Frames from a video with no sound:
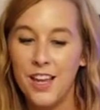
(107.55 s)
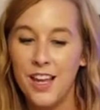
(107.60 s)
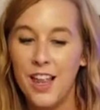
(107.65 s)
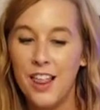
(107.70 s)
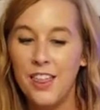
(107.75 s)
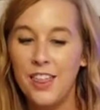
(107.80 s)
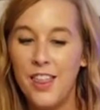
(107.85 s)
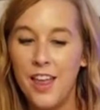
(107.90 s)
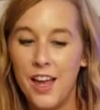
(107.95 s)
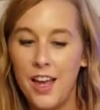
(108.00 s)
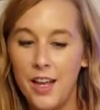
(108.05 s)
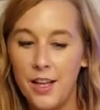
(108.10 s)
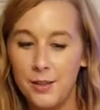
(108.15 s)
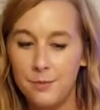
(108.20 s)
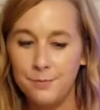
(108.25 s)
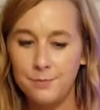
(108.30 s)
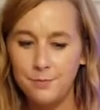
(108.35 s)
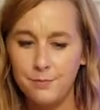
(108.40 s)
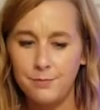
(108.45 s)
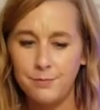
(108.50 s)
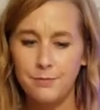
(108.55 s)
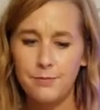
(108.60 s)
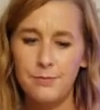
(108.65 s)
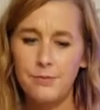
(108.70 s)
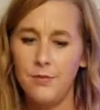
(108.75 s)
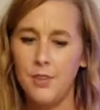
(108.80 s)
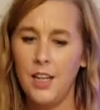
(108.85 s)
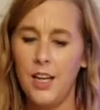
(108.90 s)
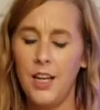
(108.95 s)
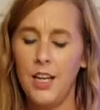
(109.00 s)
And then
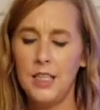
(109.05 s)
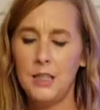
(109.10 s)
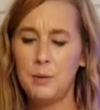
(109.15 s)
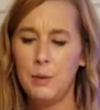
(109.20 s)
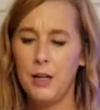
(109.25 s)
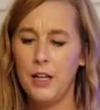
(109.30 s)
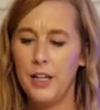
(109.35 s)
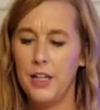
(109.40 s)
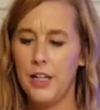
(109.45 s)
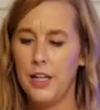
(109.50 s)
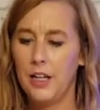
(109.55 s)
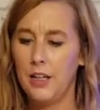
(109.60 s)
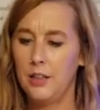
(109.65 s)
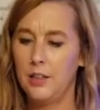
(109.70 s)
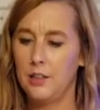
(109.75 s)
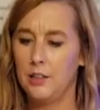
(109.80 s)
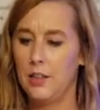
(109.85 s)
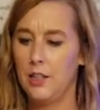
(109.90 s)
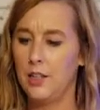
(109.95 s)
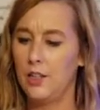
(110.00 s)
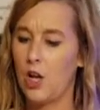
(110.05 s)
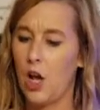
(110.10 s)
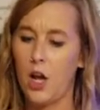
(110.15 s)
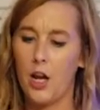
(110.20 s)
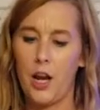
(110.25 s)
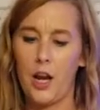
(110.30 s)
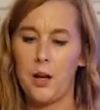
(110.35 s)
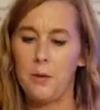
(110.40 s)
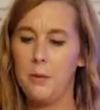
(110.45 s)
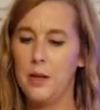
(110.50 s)
it's probably not
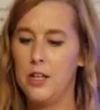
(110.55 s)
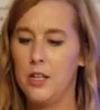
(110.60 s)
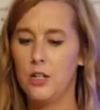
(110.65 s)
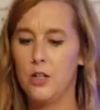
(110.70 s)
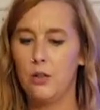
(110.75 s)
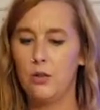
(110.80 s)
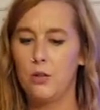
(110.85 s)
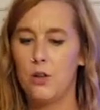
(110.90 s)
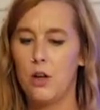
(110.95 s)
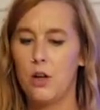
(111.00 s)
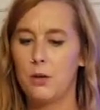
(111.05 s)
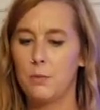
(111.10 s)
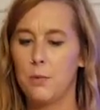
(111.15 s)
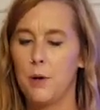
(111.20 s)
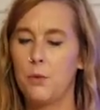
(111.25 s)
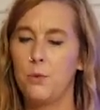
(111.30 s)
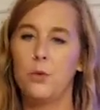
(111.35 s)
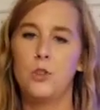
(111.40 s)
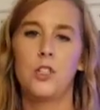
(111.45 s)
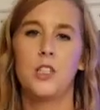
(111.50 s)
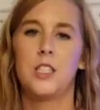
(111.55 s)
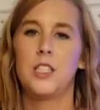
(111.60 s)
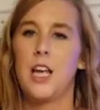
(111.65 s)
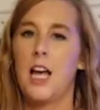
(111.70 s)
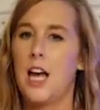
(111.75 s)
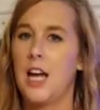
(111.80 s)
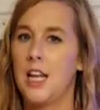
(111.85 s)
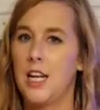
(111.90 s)
going to be too long, but we'll just add